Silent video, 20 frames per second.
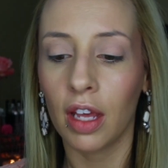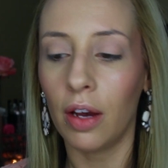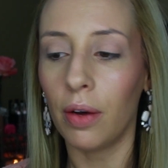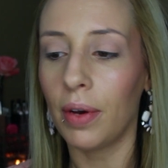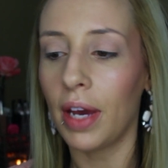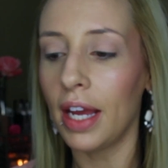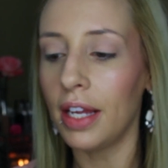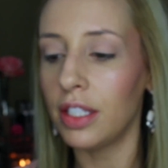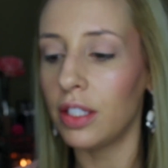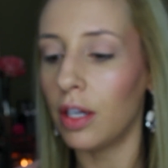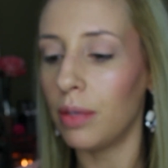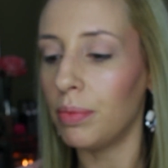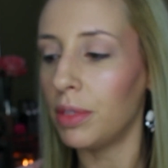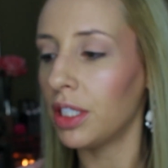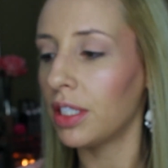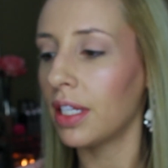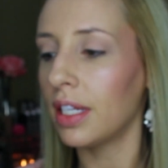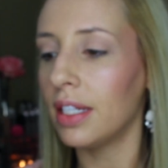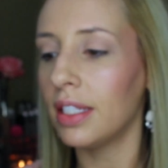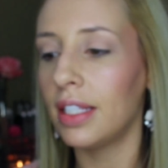Okay, so I'm
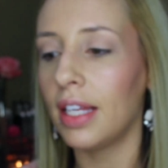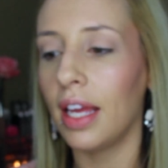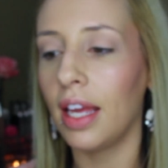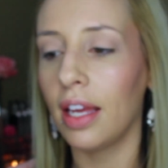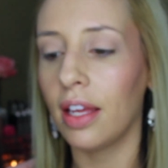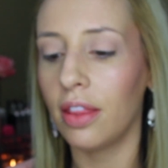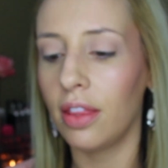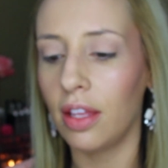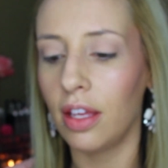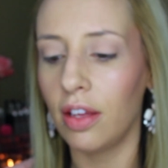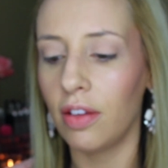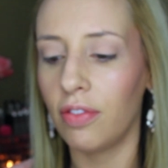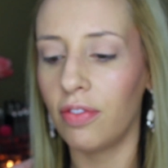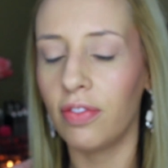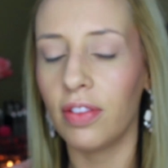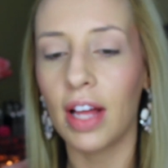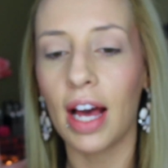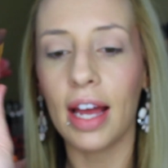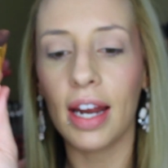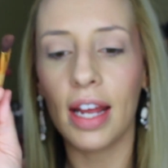just going to take the
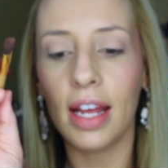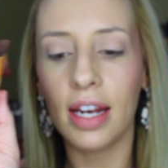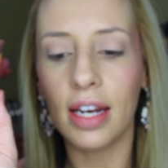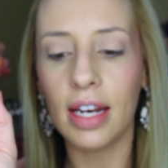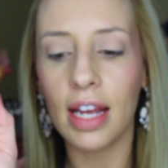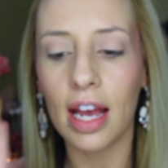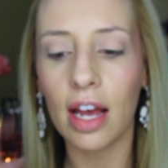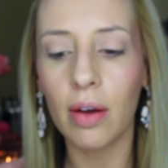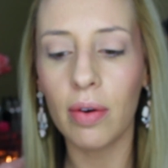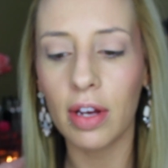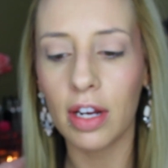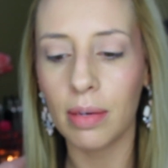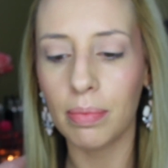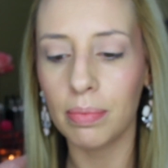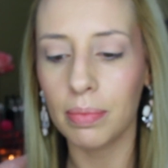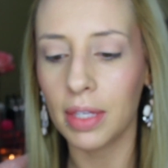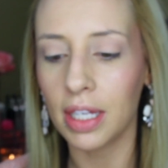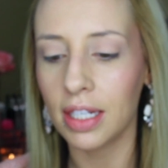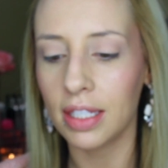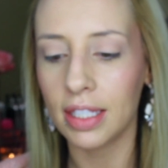flat end now, and
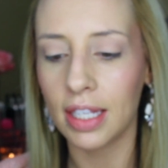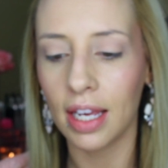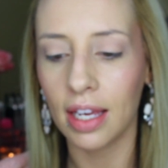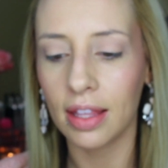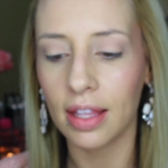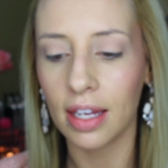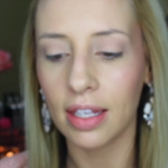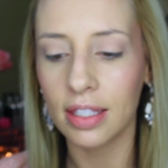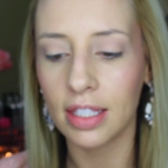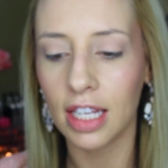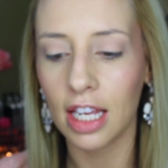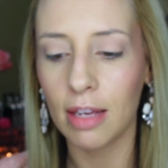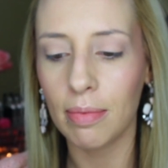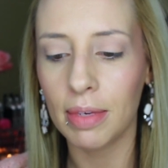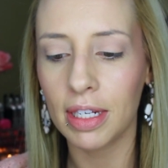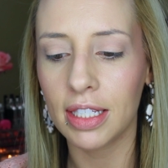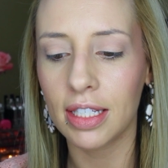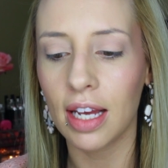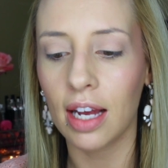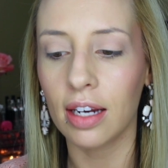I'm going to take that same
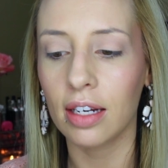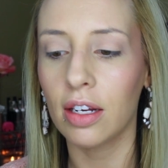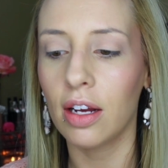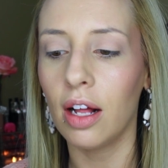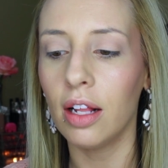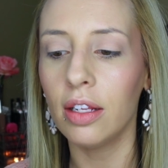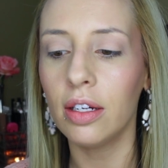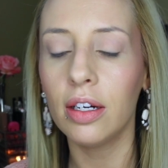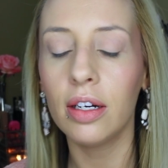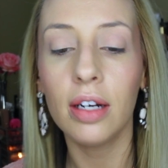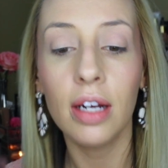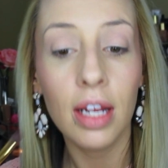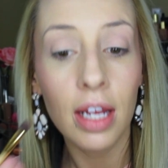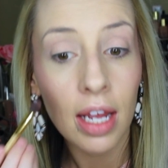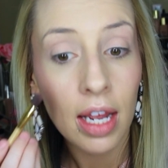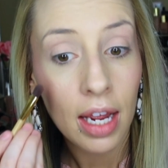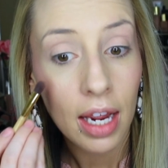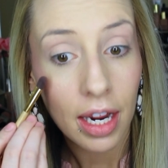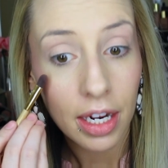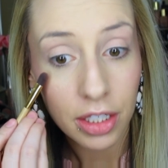exact color
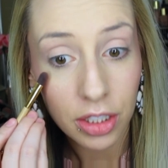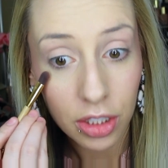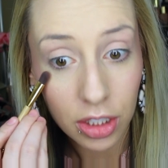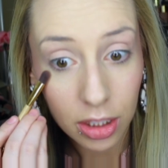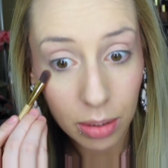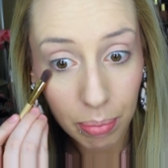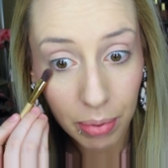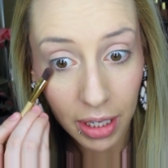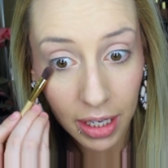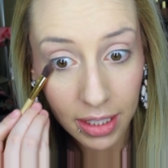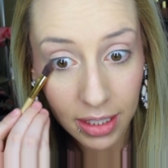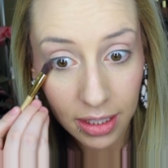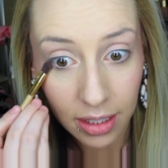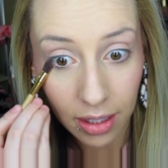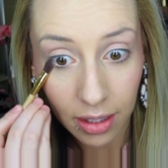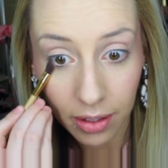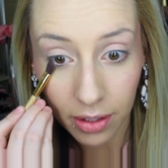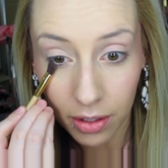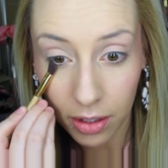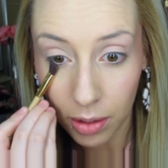and just place
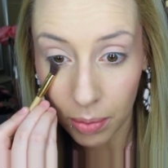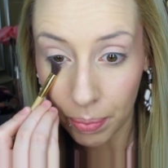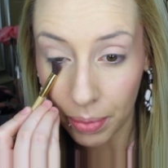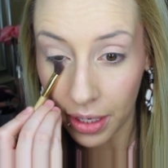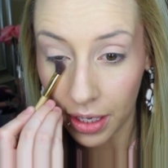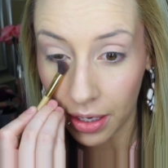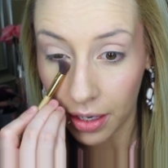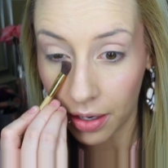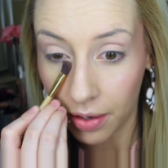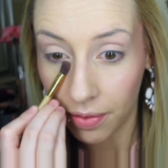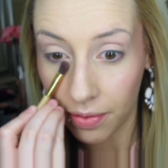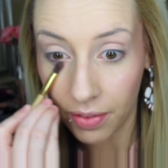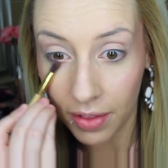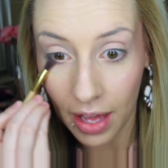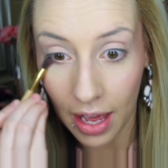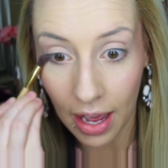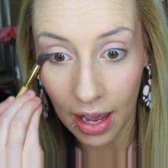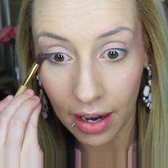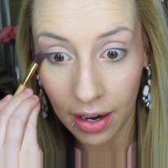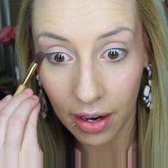a little bit of
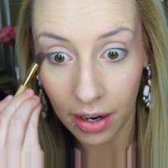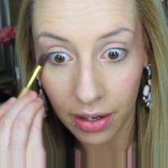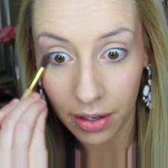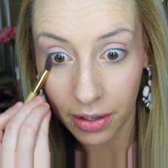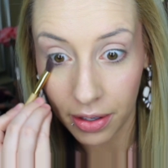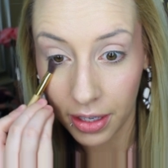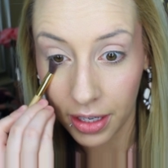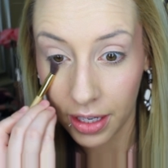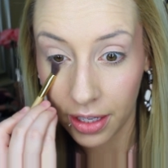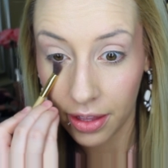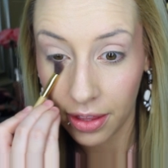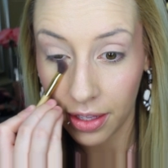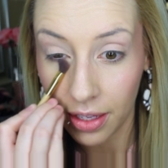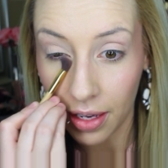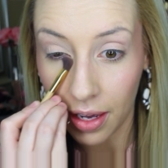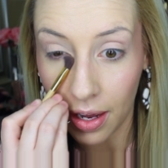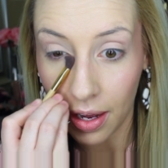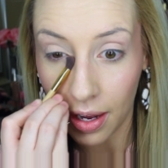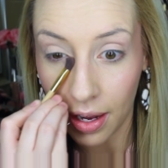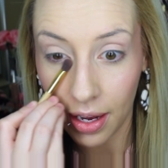that underneath
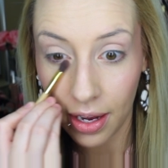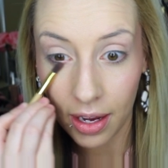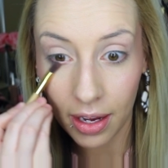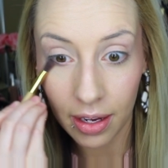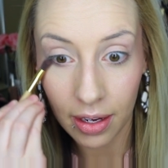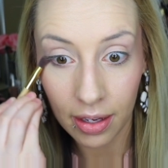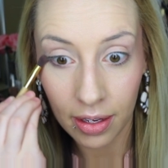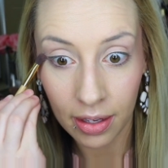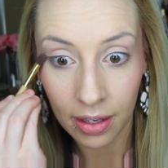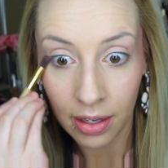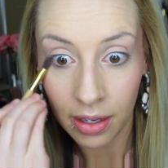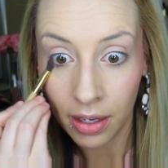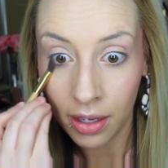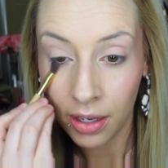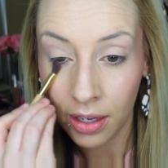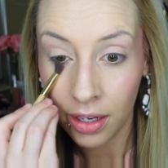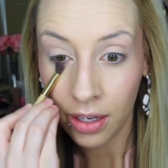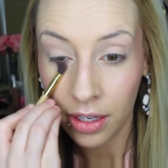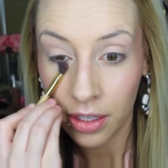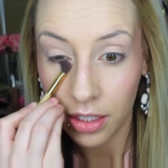the eye
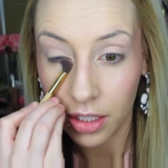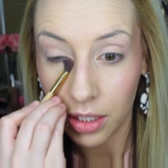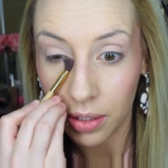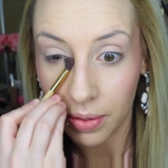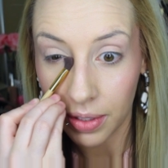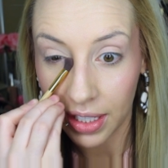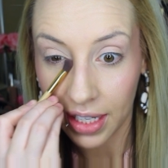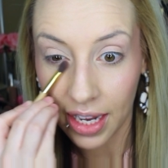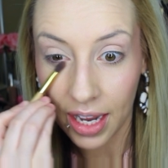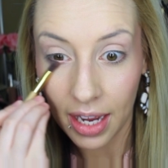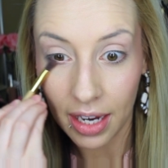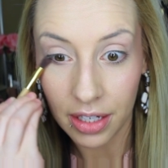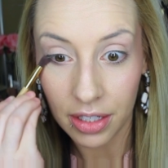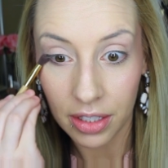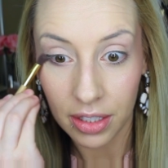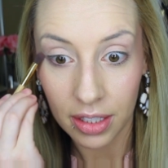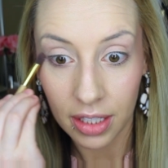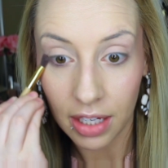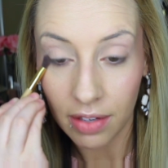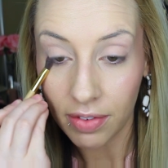to, again,
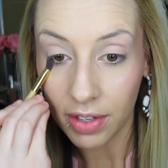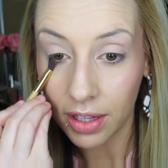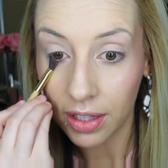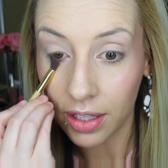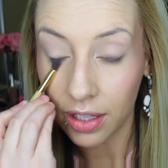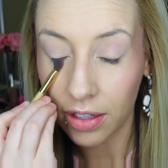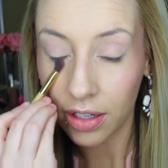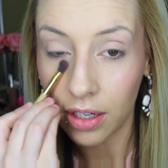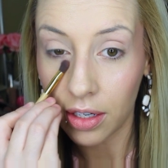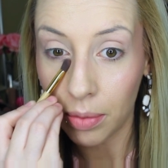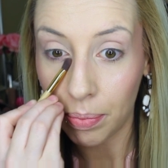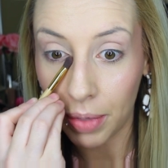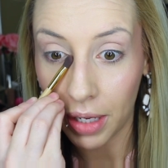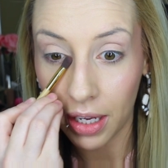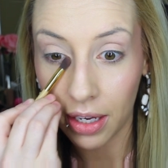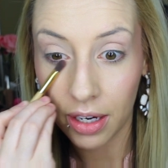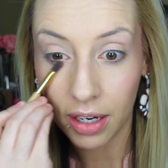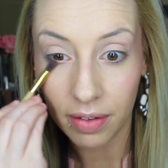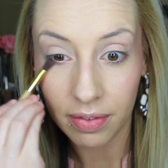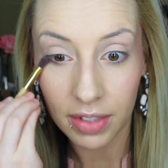just give a little
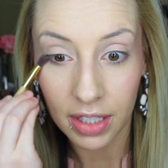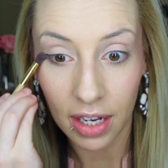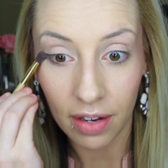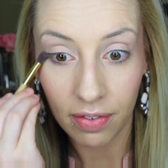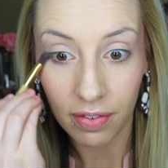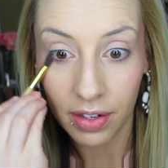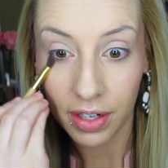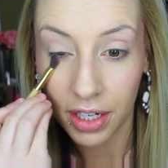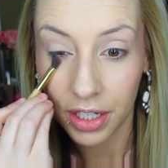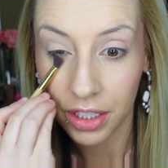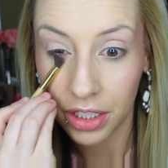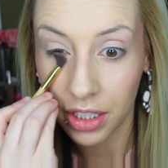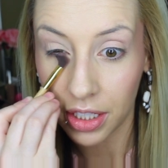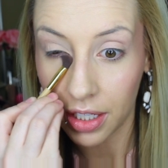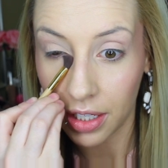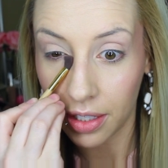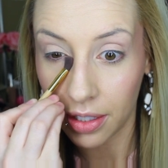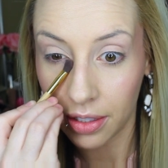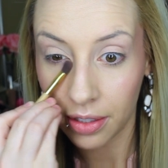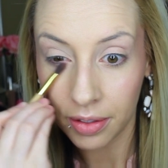bit of
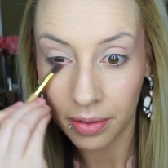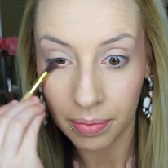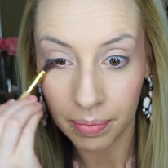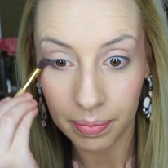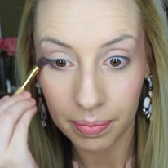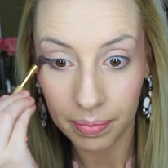definition